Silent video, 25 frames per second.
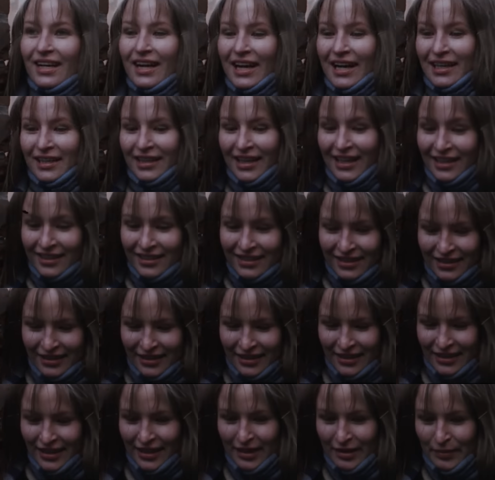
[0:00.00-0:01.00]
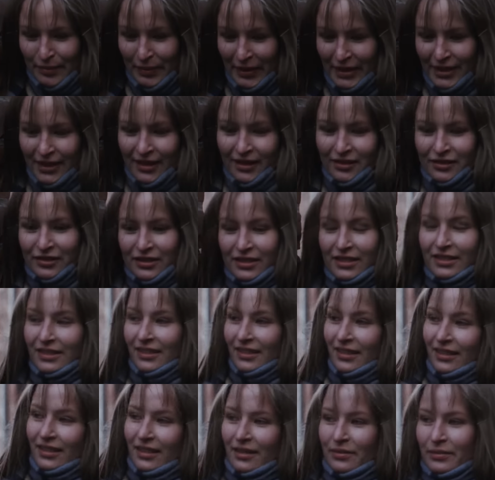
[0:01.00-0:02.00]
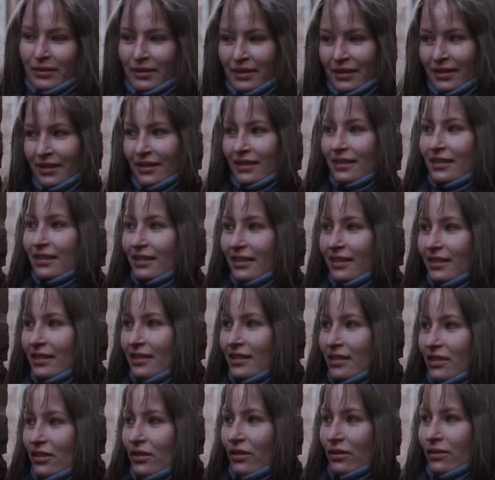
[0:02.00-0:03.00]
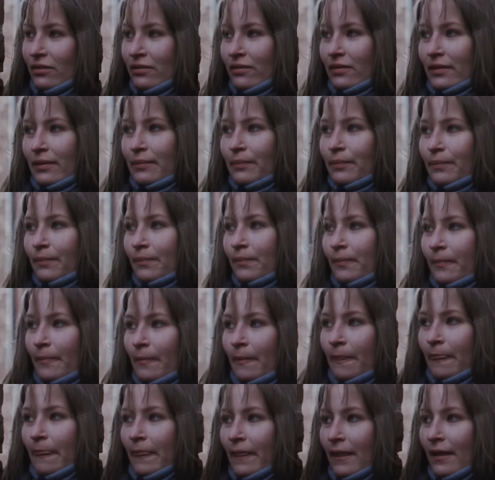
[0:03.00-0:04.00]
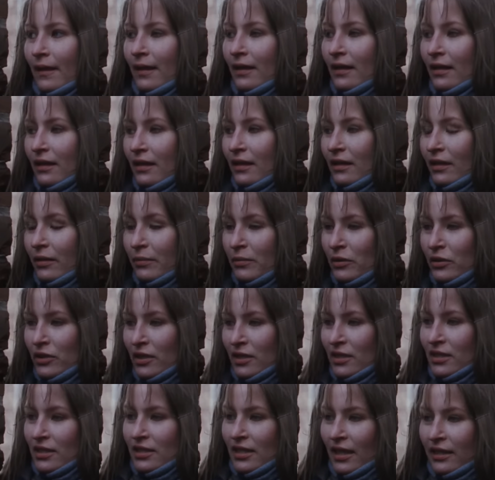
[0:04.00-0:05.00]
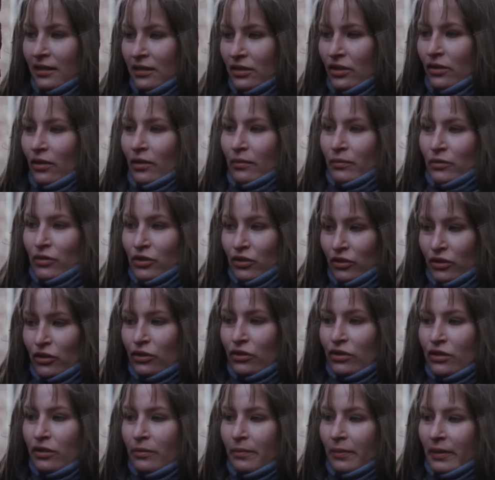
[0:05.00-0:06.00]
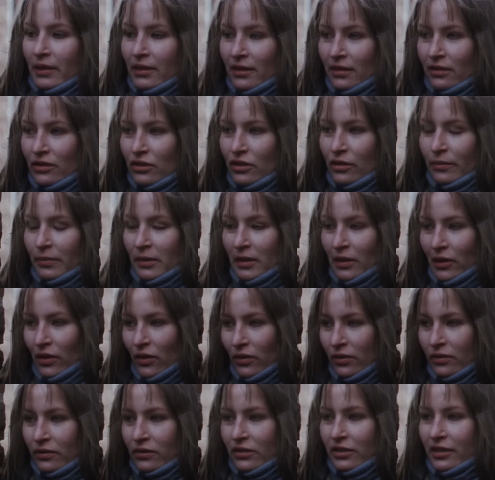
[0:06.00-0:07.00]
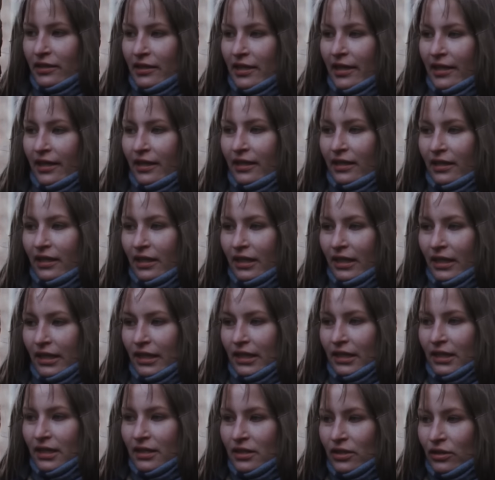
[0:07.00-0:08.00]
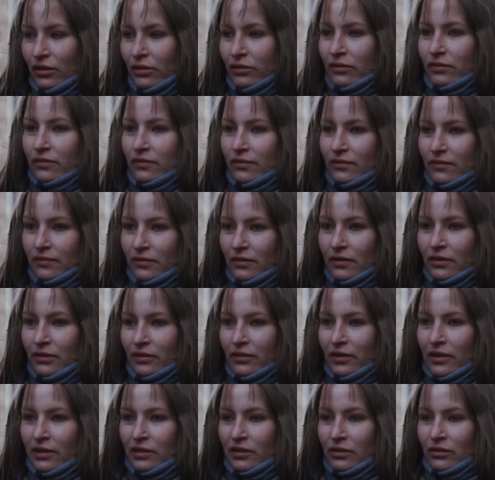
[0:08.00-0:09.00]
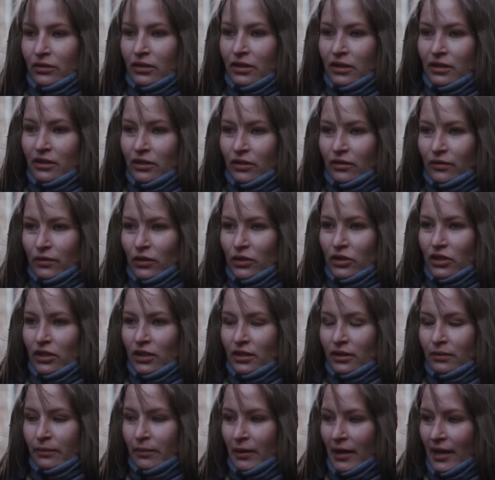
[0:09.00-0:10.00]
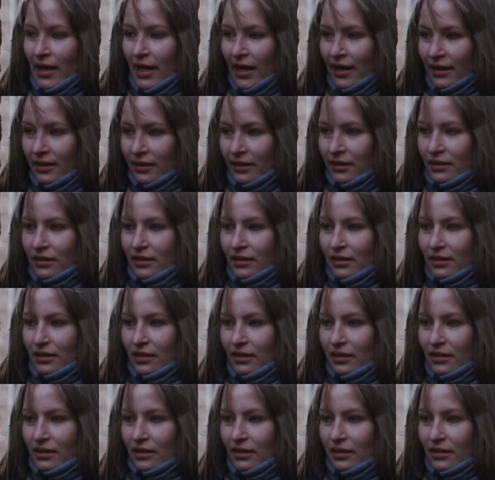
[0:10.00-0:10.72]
I like the uh, House. I mean, it's a sort of a community center almost. It used to be. There used to be a laundry there. Mm. Sort of, you know, you did your washing by hand.